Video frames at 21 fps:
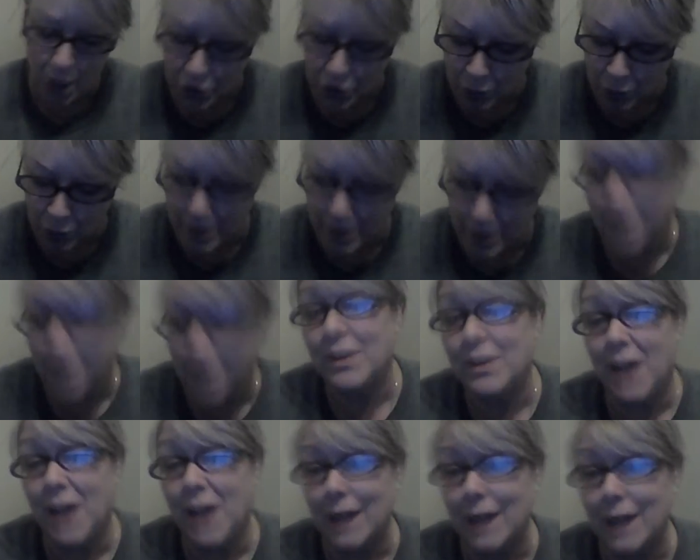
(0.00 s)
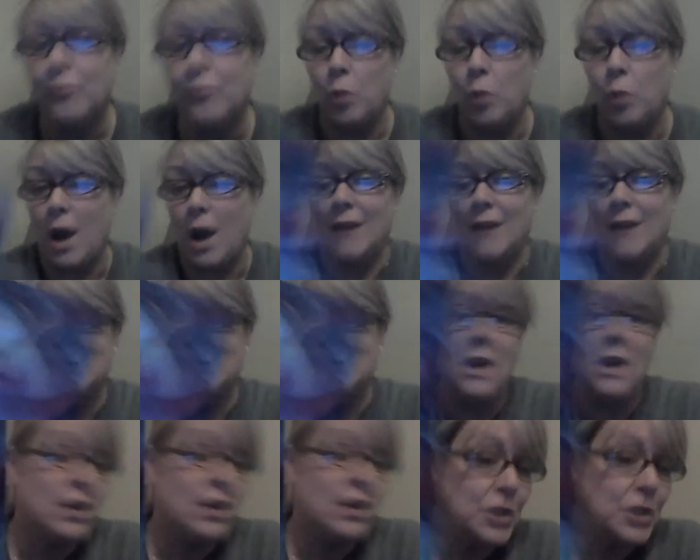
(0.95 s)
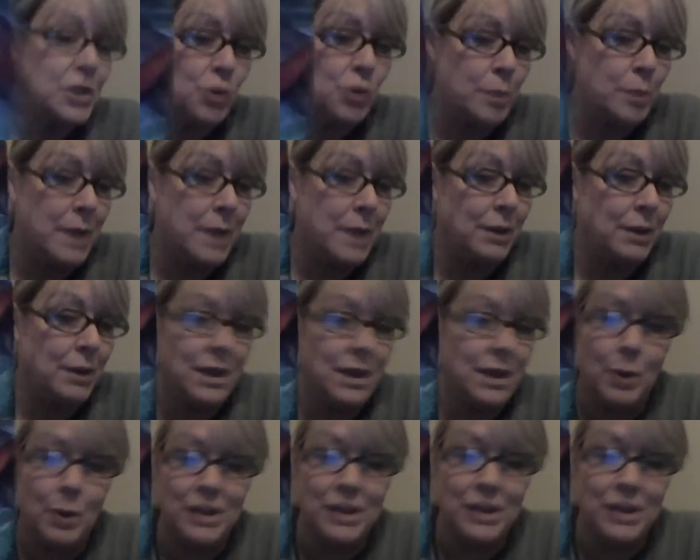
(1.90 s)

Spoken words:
you have the Knight of Wands. So Scorpio, you know what?